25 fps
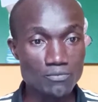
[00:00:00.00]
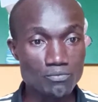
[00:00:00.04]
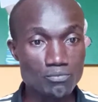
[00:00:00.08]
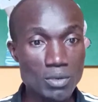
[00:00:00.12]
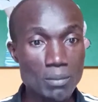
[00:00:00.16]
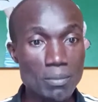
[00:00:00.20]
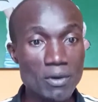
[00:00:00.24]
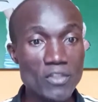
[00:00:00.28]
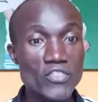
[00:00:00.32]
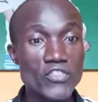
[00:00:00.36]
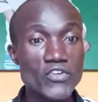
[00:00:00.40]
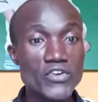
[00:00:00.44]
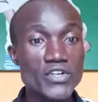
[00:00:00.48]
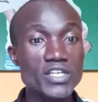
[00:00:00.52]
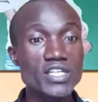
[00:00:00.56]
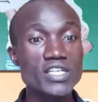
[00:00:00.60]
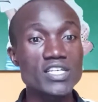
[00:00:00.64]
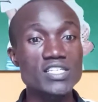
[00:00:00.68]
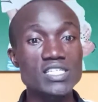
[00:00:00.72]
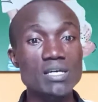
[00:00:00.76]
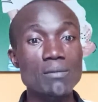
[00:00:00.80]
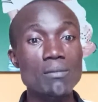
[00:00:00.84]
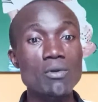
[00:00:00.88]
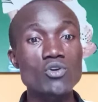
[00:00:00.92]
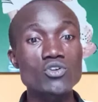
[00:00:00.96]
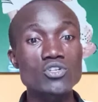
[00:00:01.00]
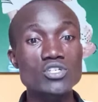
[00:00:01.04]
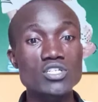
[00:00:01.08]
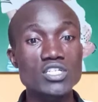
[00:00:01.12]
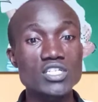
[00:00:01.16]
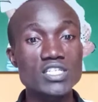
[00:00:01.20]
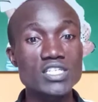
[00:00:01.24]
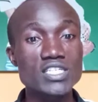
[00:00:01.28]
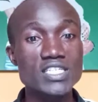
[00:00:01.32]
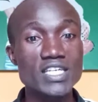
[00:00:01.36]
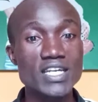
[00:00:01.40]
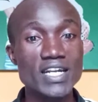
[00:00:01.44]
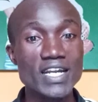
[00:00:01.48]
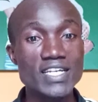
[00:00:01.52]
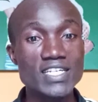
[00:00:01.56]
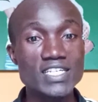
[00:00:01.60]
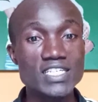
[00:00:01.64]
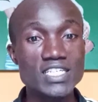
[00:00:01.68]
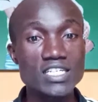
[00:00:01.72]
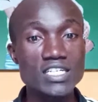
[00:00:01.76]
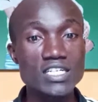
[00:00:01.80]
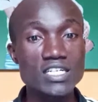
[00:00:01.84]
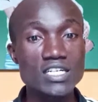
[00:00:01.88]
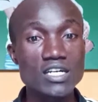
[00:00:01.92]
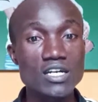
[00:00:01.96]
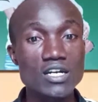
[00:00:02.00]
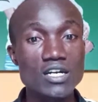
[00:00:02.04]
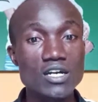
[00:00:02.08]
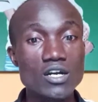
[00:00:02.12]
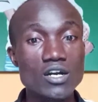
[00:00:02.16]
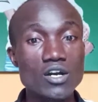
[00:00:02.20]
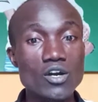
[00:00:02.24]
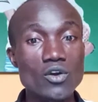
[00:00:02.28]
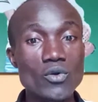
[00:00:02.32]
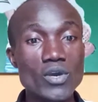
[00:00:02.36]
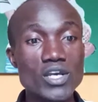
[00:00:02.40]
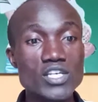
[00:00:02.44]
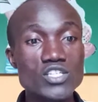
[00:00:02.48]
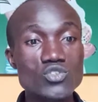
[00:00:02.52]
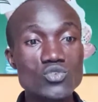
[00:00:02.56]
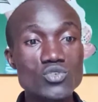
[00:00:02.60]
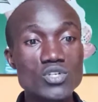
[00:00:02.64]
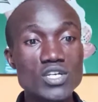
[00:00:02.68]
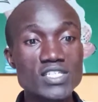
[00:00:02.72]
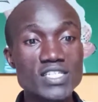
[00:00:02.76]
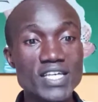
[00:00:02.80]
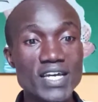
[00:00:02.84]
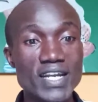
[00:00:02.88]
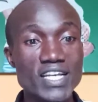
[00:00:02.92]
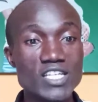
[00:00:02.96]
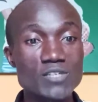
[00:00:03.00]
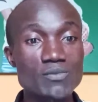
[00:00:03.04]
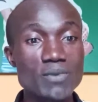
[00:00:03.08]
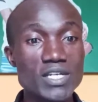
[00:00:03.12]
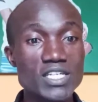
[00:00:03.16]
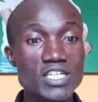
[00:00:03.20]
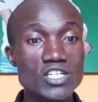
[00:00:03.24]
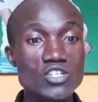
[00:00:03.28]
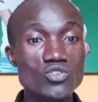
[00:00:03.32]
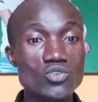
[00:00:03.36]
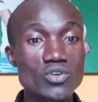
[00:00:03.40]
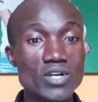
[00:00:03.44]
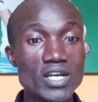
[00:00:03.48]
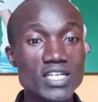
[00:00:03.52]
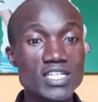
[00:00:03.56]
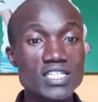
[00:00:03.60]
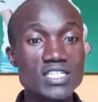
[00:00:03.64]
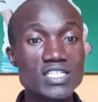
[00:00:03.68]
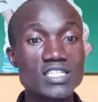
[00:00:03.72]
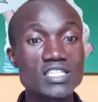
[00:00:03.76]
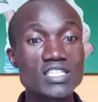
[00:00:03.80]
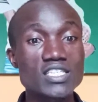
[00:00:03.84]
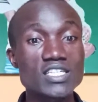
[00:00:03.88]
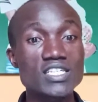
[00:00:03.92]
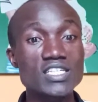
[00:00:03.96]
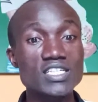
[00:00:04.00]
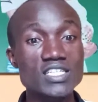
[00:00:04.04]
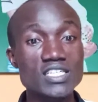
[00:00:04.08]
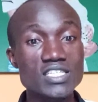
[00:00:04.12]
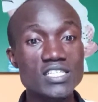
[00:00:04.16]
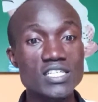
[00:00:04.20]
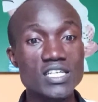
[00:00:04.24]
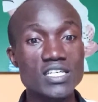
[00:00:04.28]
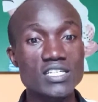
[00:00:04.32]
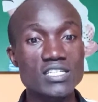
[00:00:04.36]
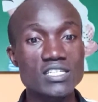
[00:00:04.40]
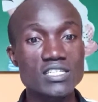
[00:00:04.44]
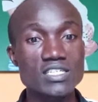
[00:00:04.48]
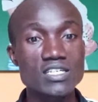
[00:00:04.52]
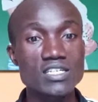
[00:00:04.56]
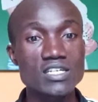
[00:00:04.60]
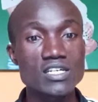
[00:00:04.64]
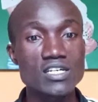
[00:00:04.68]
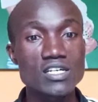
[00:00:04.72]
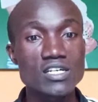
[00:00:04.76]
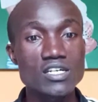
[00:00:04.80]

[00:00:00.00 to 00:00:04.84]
Paper 3 is about essay writing, where students are expected to write 3 essays,